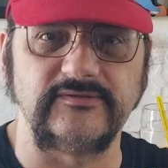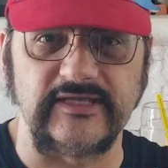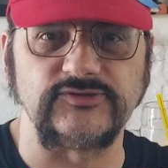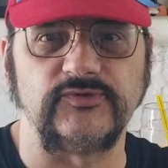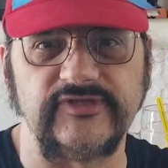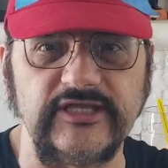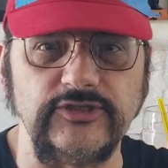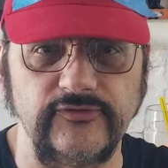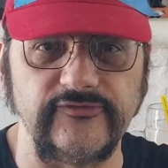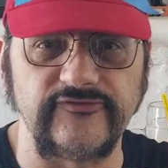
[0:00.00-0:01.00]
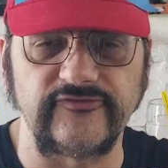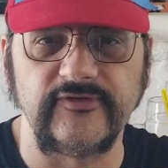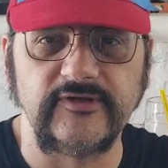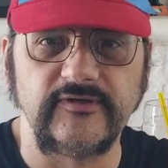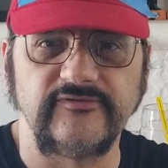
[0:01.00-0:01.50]
what they
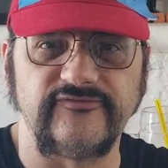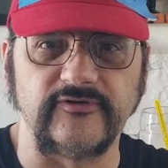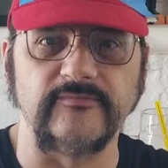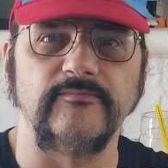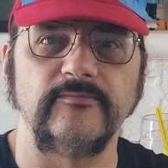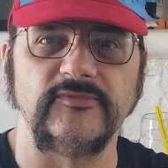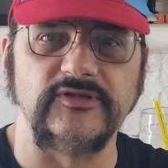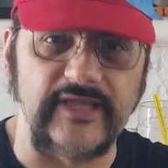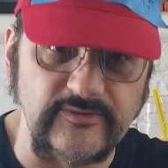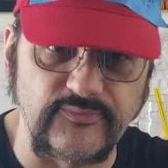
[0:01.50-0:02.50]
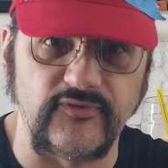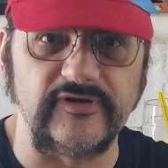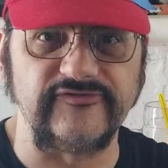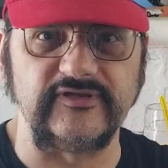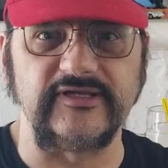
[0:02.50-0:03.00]
use for lead
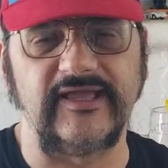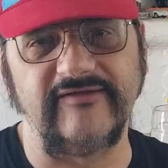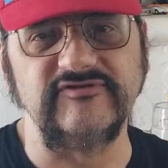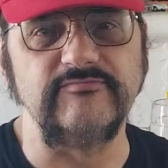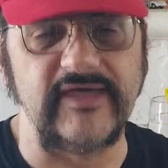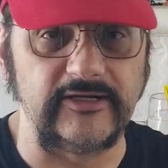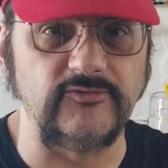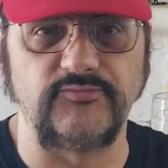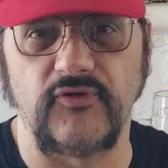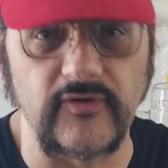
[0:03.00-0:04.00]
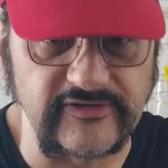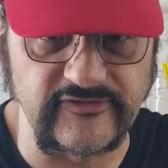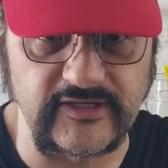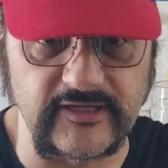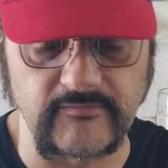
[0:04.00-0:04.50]
poisoning, heavy metal poisoning.